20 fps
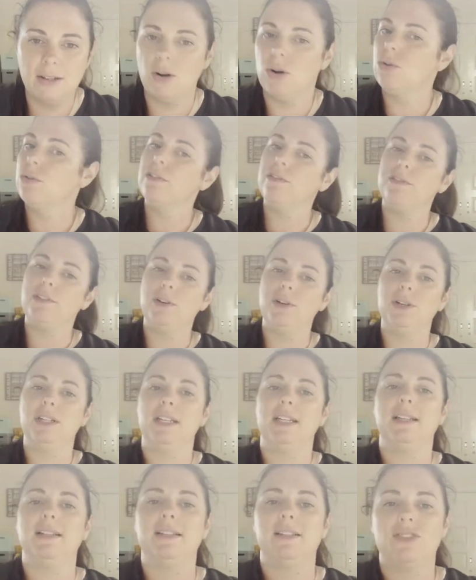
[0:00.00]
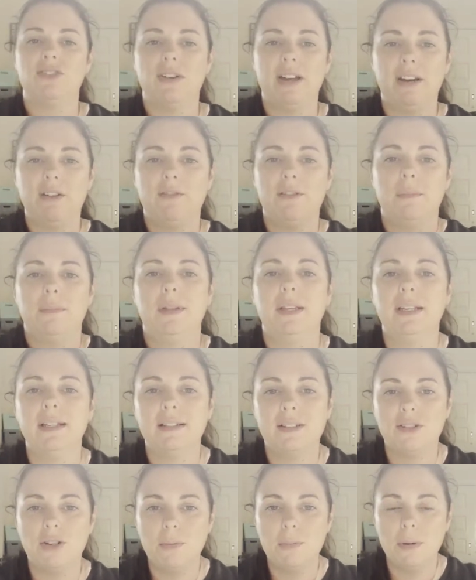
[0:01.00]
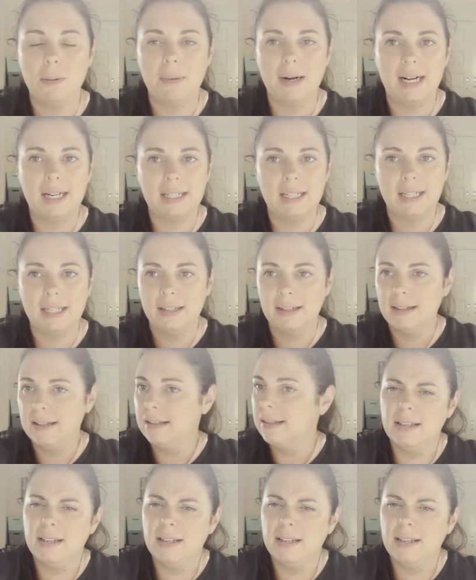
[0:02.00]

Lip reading: All the food is straight from the supermarket.